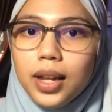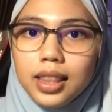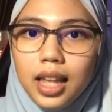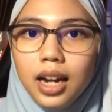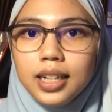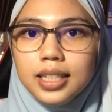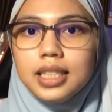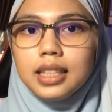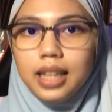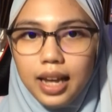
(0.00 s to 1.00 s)
When there
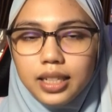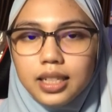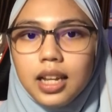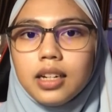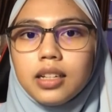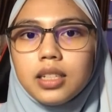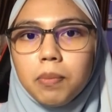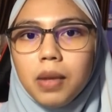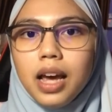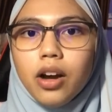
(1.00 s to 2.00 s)
is tax, the
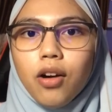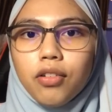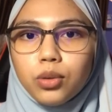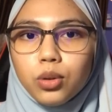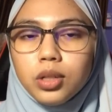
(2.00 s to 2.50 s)
supply of